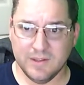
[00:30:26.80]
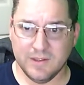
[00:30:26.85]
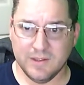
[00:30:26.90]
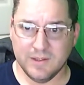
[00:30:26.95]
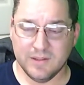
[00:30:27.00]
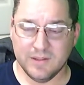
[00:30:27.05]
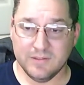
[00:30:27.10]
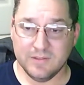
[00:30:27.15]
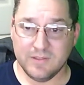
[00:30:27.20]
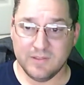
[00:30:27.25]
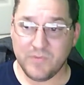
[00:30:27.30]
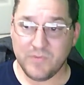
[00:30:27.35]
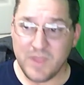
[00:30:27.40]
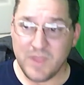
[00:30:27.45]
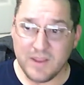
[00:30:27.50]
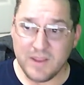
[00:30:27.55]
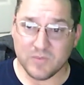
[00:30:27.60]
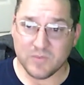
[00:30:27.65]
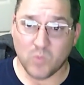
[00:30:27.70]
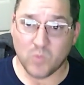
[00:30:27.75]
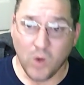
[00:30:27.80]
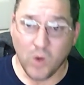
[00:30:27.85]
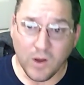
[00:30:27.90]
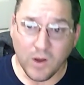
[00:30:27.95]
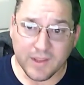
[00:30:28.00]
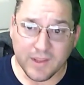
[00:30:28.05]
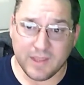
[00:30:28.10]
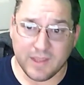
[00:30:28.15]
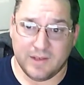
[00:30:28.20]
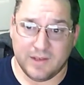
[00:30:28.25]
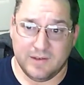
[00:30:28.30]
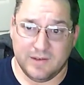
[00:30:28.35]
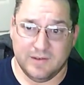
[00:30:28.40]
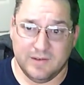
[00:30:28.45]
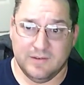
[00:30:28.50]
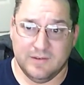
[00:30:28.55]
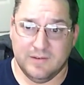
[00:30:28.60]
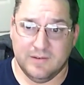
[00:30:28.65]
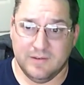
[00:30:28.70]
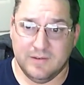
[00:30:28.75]
The thing is working.
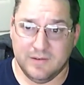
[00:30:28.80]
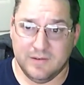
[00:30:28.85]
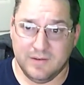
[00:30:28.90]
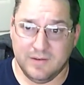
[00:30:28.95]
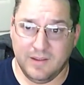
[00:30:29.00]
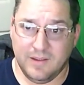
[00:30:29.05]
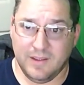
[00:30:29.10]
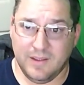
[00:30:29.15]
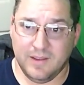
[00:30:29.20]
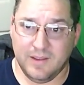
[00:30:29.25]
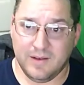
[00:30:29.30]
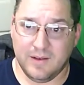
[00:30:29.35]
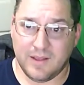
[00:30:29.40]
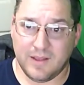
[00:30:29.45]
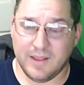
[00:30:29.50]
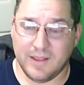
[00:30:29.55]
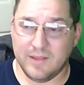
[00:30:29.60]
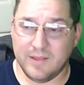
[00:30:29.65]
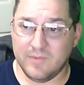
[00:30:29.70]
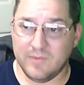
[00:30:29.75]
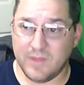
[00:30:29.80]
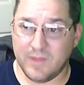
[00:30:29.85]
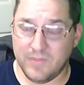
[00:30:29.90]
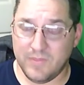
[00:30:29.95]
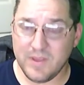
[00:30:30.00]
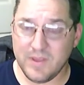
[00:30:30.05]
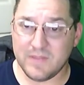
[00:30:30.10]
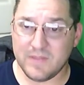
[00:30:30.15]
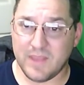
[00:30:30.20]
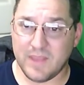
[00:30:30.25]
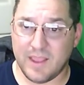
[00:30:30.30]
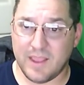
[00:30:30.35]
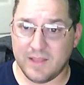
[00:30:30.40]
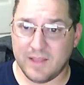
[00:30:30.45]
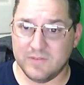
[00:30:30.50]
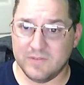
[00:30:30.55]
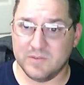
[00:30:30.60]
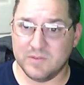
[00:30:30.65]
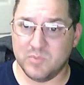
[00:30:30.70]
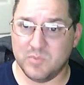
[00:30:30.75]
And I think they had
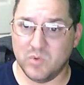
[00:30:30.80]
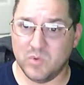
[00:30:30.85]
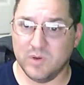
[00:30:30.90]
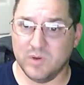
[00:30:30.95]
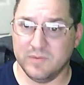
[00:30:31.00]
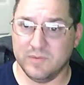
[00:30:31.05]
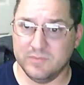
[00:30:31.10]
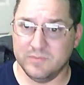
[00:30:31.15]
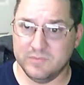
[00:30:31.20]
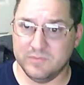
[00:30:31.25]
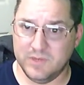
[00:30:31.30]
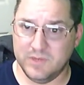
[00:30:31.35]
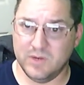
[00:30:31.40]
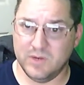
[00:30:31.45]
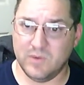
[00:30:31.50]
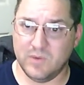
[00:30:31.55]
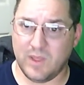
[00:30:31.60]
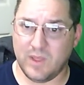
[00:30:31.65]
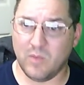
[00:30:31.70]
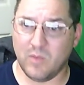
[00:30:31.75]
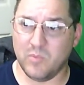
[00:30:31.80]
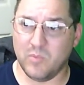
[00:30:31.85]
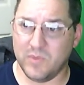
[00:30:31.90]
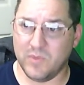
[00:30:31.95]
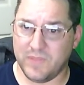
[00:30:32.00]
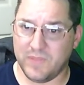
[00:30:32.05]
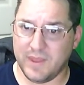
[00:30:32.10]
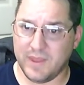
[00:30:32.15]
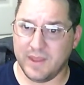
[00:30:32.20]
support, help with that.